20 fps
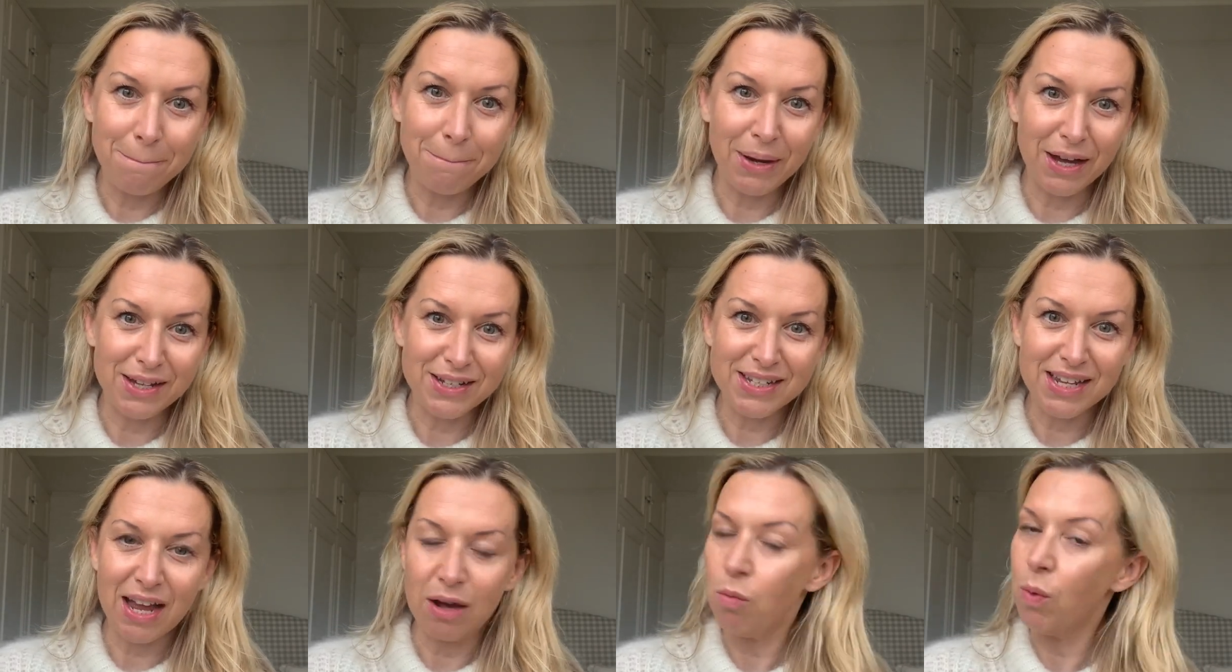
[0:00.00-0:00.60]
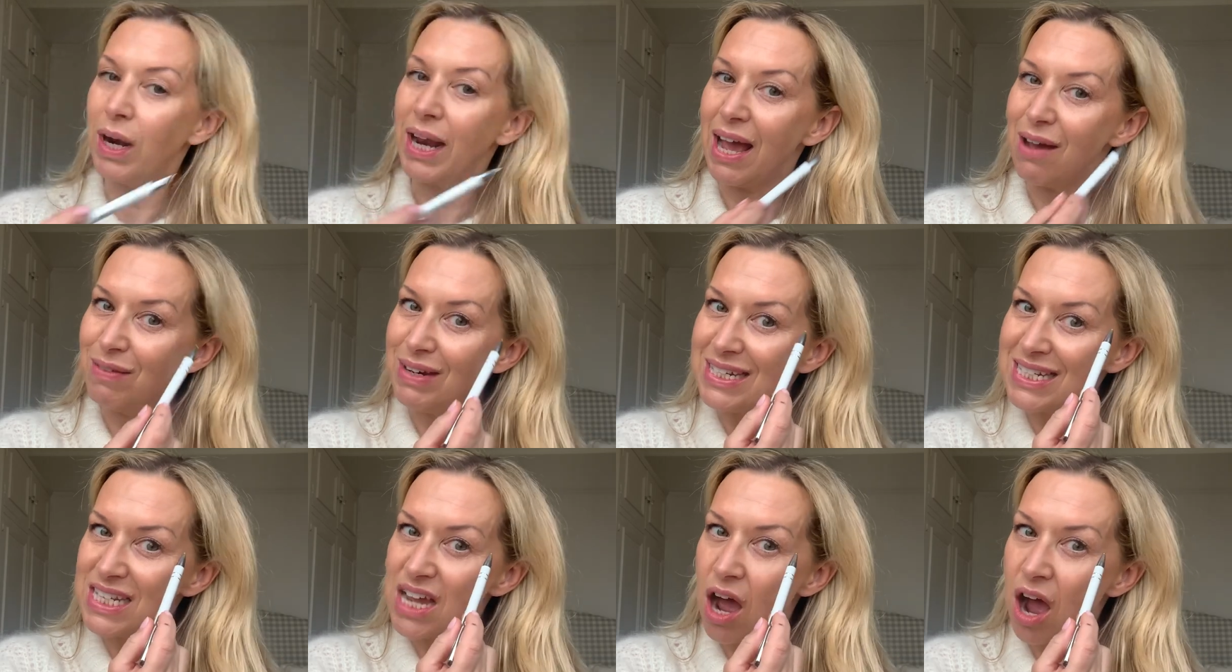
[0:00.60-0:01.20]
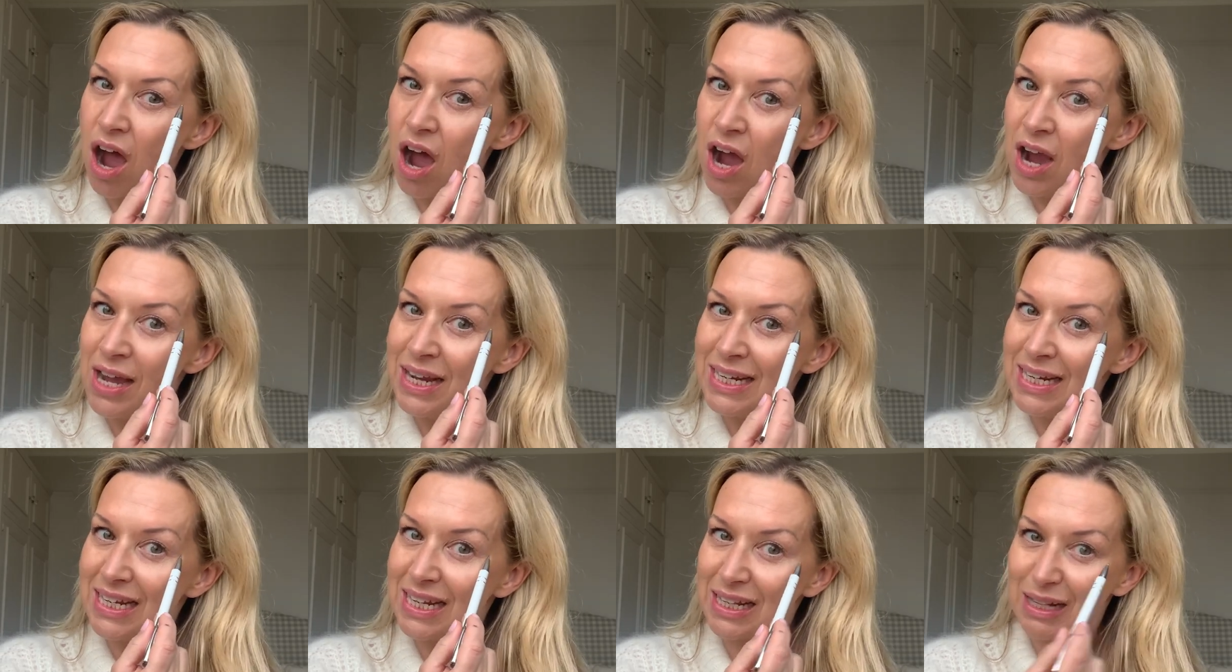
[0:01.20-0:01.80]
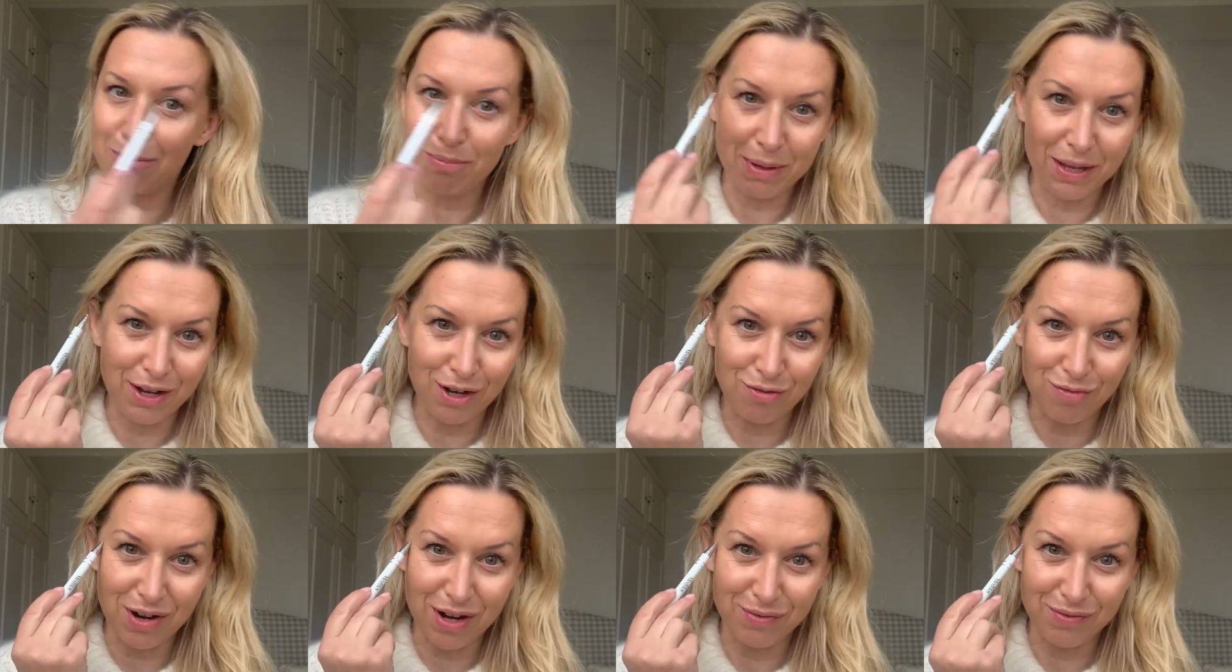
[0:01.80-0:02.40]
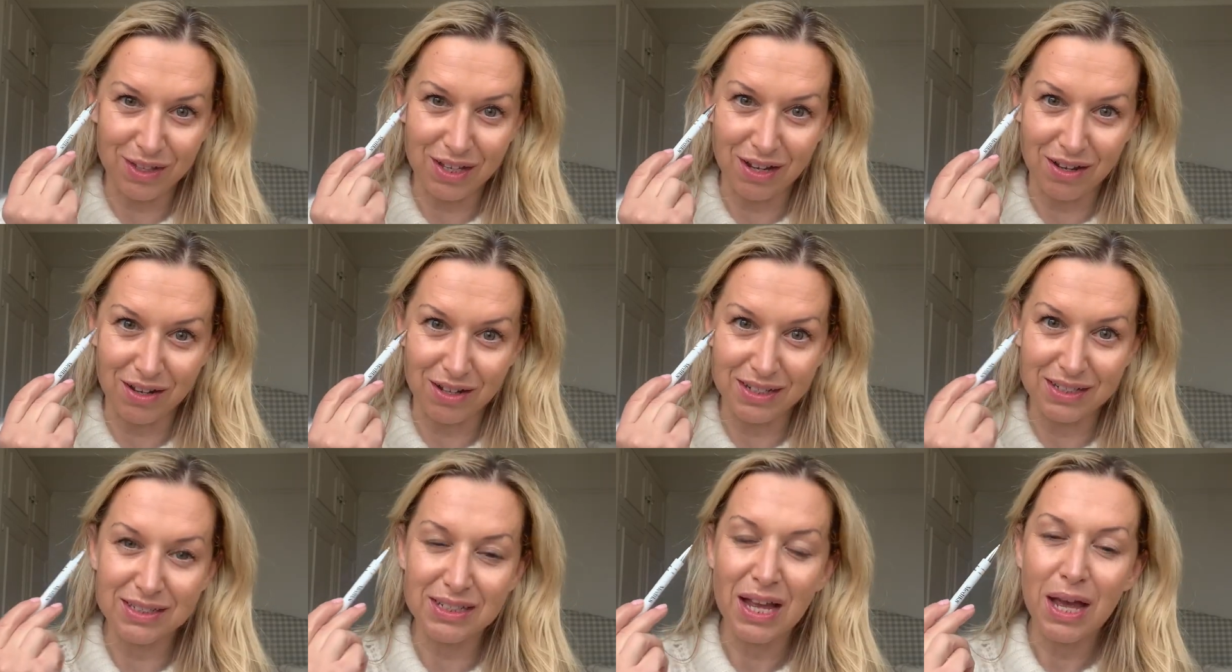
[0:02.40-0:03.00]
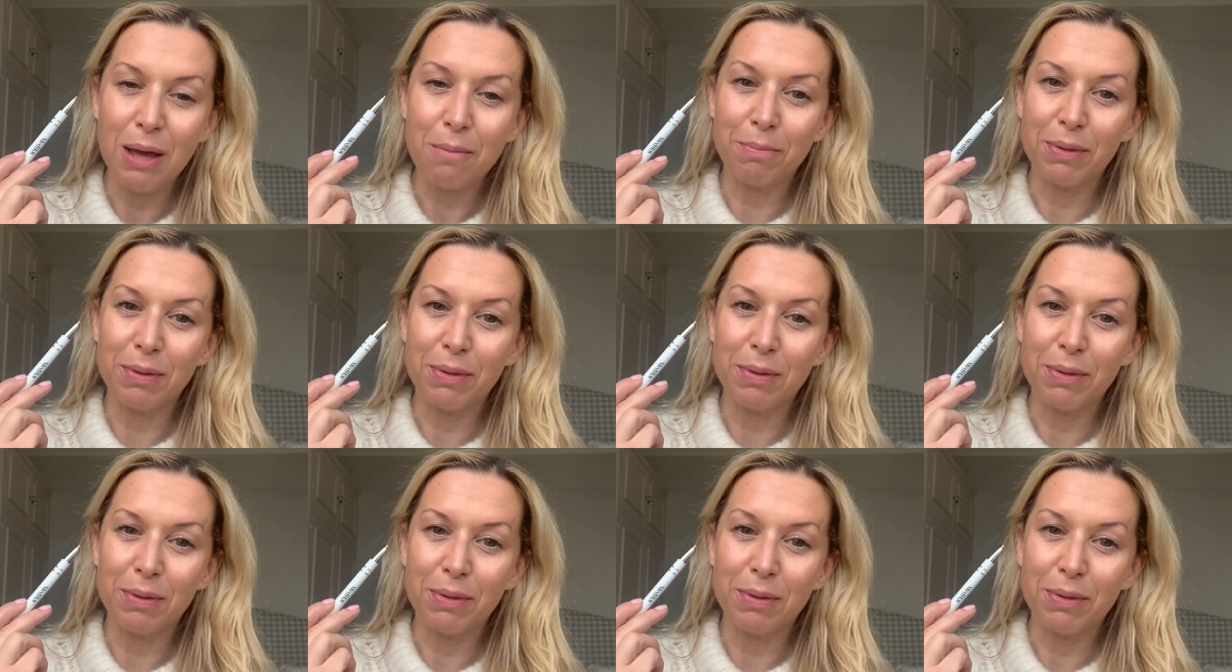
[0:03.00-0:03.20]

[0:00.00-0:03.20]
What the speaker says: but I have a tiny little bit around the eyes,